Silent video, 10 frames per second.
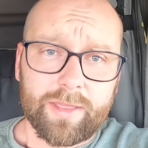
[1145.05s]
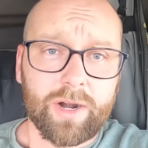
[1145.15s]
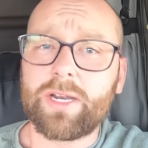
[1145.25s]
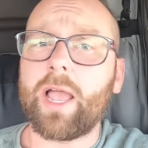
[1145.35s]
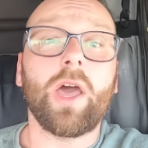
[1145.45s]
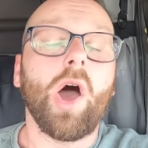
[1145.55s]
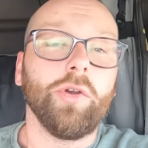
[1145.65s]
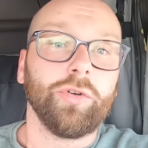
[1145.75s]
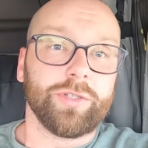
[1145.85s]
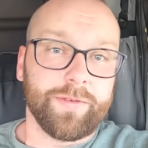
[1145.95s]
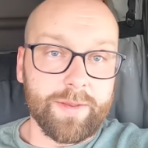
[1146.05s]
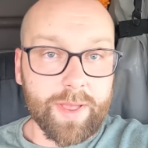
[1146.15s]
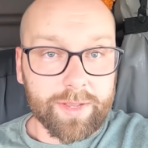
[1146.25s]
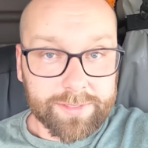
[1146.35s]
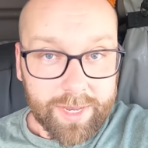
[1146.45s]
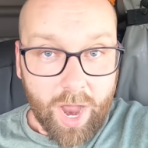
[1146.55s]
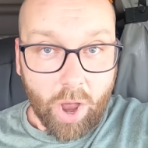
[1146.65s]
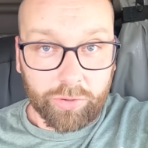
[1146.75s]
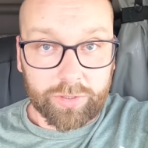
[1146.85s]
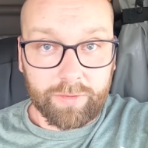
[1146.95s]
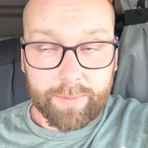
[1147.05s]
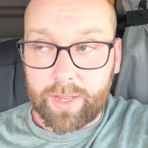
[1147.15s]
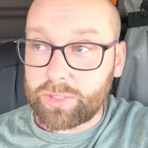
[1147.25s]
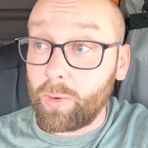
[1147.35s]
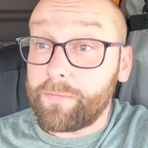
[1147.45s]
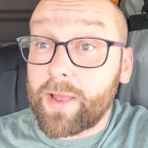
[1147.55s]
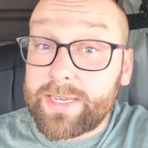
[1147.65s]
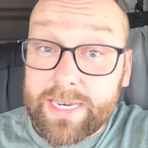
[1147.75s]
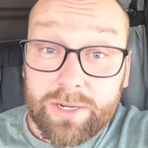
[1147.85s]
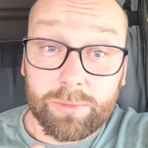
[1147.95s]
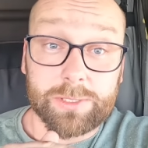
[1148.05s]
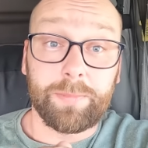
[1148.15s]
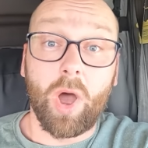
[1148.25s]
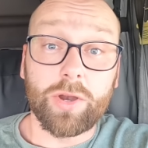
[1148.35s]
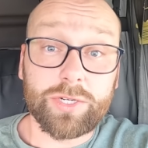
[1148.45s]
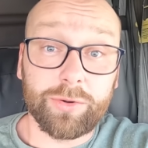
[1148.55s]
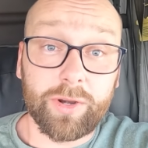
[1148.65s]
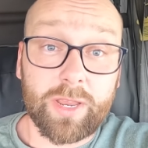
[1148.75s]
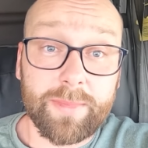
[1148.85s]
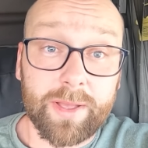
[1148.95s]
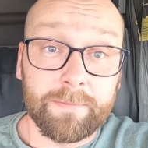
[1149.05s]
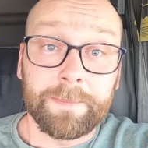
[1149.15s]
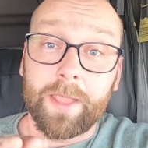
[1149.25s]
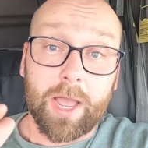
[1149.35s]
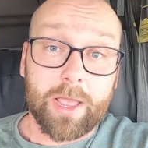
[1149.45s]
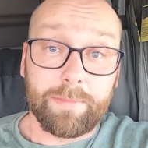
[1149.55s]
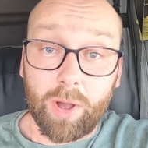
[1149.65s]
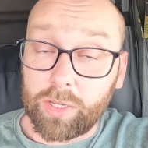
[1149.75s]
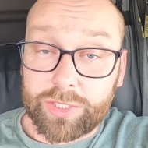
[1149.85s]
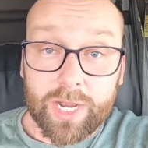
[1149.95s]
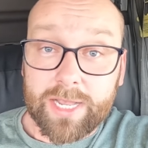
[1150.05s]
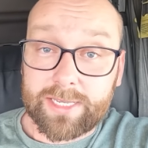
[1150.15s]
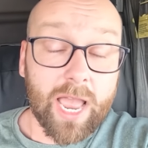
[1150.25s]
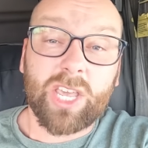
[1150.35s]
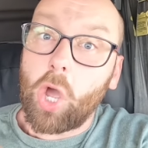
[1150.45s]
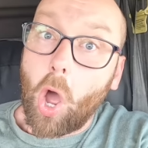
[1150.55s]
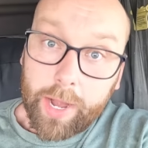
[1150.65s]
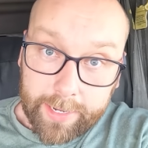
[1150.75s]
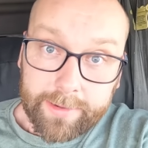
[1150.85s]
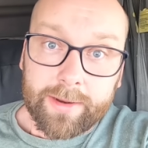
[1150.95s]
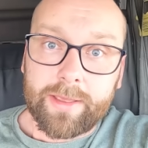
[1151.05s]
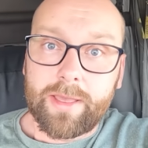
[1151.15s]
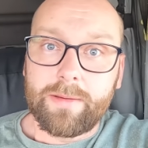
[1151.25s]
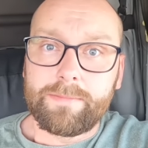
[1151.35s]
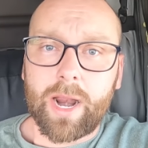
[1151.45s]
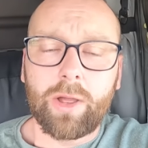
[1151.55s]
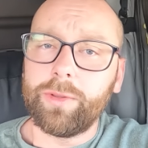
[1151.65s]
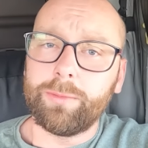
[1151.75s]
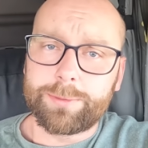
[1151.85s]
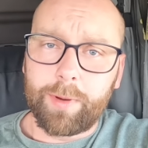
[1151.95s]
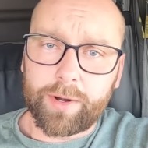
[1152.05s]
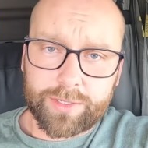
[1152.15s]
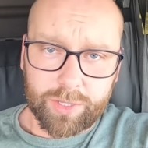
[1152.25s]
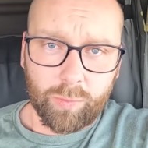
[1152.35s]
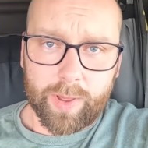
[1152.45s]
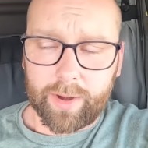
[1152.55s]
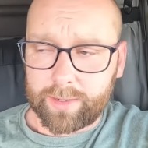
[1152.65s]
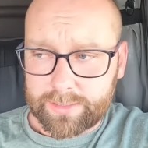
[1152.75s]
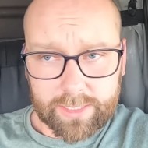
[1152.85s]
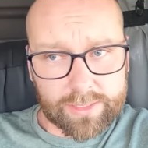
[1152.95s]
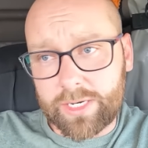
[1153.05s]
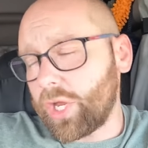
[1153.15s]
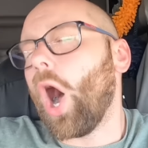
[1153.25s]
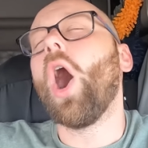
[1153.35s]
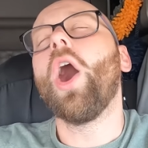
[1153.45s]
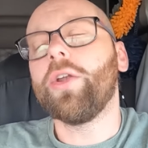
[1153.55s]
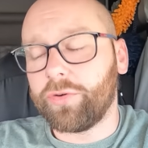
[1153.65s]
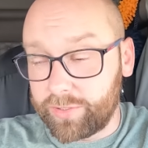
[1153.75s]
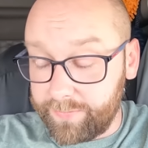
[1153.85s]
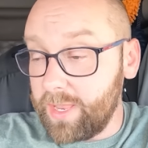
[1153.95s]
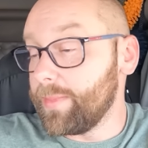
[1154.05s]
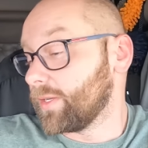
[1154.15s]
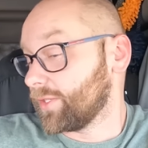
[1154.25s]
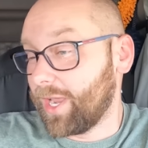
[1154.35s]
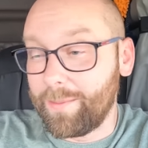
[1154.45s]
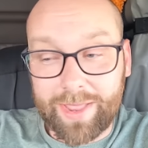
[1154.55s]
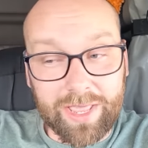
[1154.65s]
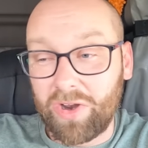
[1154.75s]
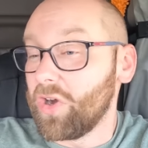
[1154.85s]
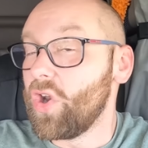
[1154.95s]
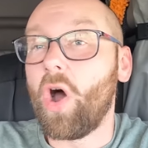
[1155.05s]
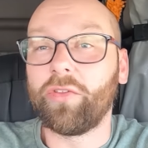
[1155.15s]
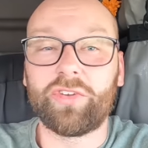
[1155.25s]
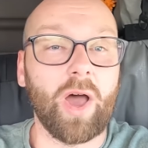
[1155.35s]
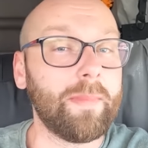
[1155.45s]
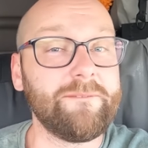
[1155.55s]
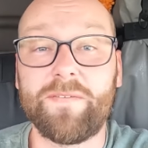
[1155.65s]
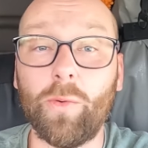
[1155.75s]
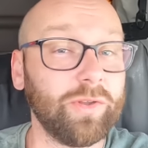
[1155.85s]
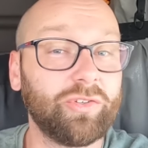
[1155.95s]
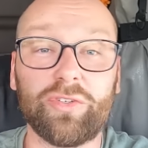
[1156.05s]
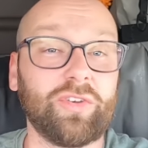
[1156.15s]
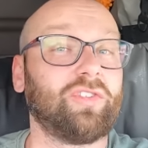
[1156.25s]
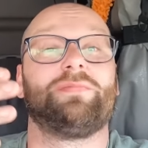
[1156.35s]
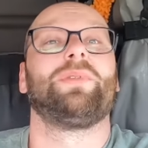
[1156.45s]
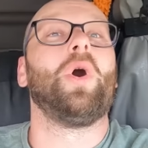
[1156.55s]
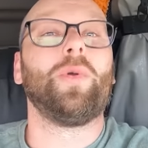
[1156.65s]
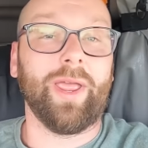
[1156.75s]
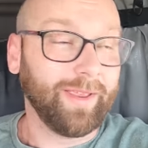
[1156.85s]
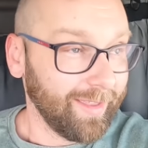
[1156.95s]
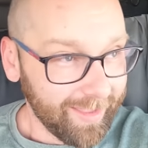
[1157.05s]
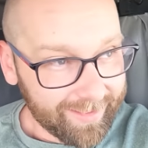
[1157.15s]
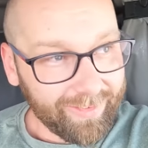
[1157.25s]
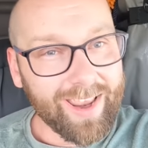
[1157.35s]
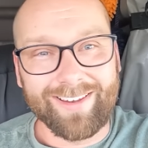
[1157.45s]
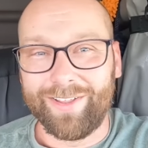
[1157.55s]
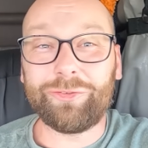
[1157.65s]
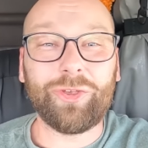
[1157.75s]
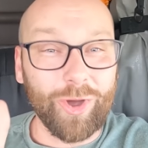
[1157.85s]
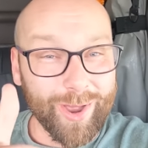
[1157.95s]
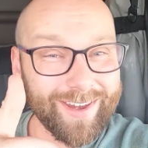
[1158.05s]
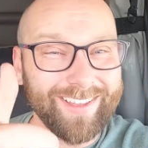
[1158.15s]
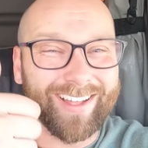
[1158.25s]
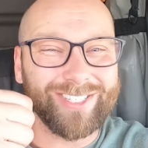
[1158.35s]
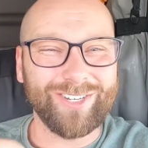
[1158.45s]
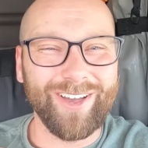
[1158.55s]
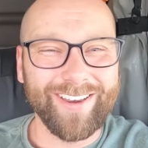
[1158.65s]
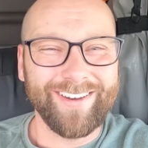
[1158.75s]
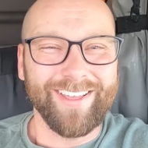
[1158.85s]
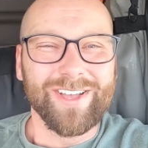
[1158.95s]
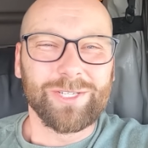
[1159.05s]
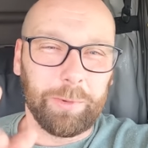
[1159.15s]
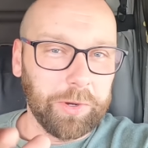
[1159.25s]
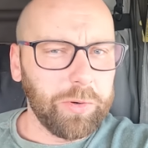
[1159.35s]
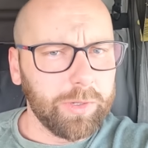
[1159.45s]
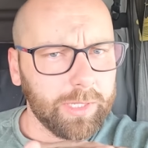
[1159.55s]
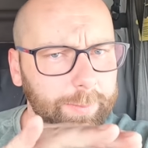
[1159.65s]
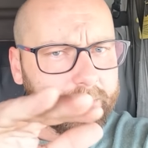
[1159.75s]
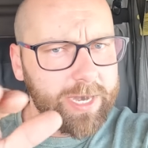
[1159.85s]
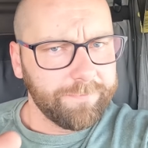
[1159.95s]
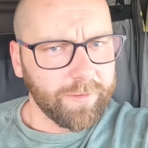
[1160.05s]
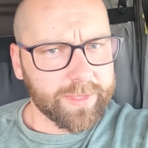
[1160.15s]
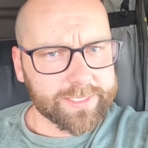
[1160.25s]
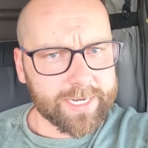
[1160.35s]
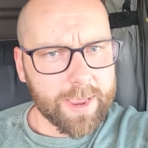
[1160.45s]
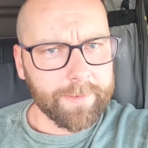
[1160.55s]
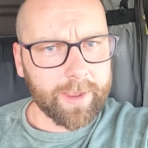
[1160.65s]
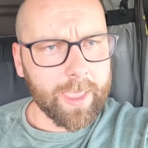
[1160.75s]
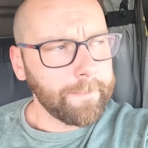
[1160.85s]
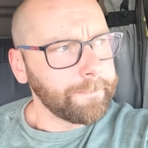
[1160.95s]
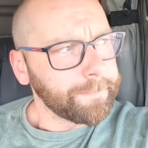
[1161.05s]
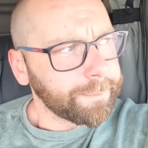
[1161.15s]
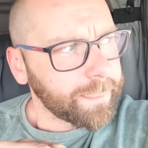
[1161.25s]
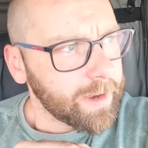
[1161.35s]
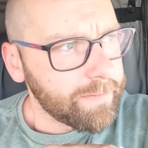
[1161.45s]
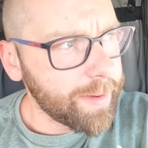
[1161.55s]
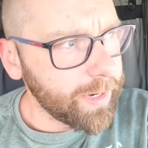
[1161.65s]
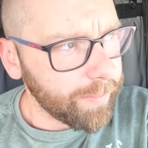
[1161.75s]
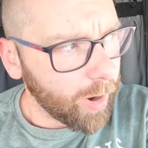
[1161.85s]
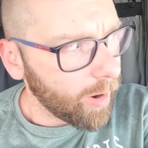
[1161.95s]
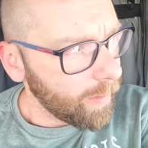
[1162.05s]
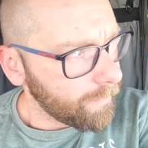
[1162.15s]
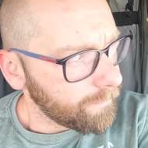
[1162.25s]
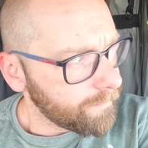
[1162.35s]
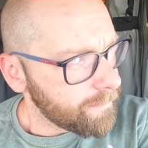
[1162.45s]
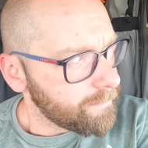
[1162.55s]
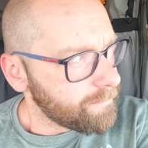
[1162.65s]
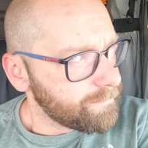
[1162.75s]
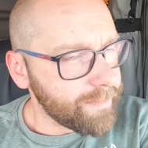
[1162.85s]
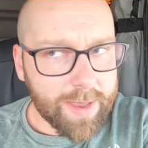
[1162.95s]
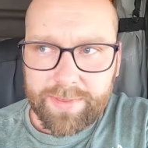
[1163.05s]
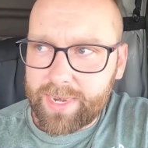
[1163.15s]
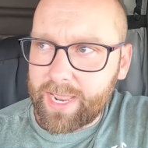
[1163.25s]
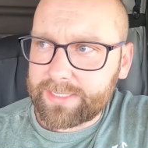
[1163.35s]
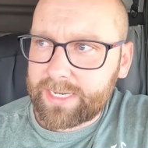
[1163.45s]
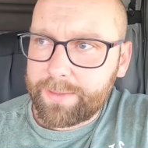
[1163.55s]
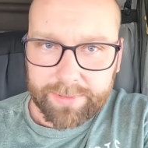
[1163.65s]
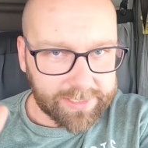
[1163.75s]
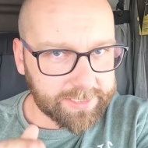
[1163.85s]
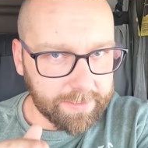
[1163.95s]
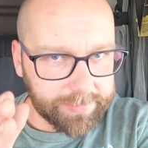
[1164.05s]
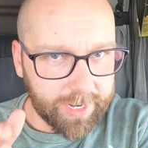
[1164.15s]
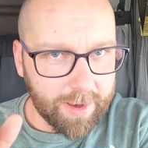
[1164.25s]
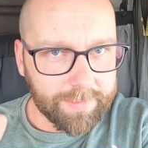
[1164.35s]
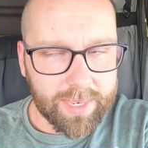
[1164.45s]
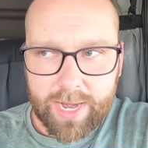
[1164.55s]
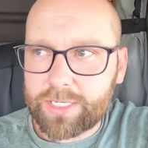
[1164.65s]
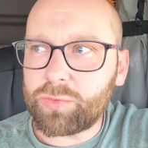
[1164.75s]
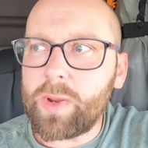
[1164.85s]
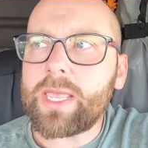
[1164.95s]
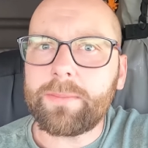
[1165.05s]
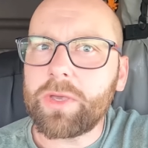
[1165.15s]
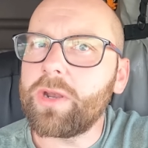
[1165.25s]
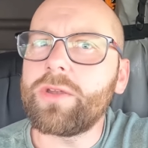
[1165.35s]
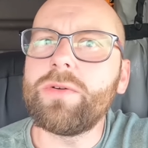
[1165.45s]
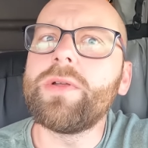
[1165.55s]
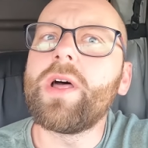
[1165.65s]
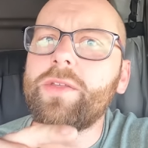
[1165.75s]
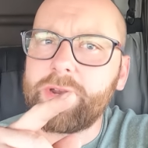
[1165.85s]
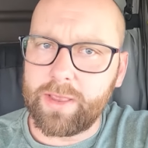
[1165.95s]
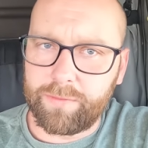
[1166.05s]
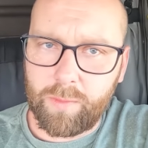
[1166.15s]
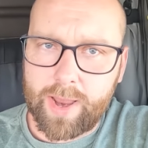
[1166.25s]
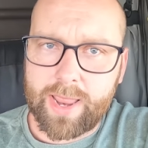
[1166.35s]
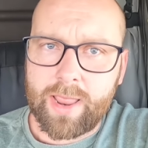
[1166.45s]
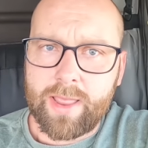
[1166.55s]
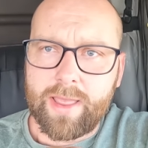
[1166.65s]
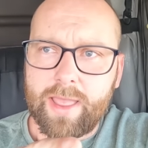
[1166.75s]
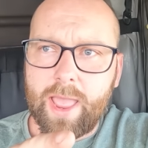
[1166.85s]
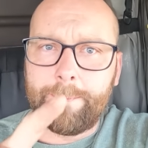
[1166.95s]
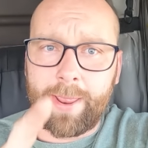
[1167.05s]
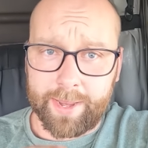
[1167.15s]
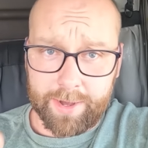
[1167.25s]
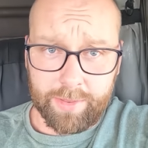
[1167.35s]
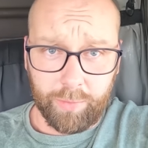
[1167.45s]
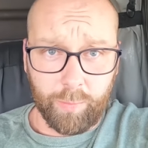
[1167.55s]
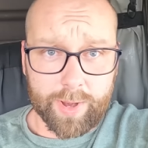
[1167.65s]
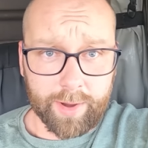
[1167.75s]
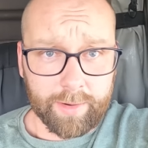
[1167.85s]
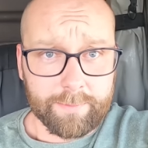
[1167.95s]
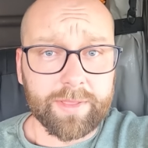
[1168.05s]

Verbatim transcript: There, I got hundreds of emails, hundreds of emails. So if I didn't respond to your email, I apologize. I got it, but I only responded to the winner, because there's there's hundreds of emails coming in nonstop. My phone is just exploding, right? That's good, that's good. So we're gonna do it a little bit different this time, okay? Maybe tomorrow, maybe the next day, but sometime in the next week, I'm gonna do another giveaway and pick another winner.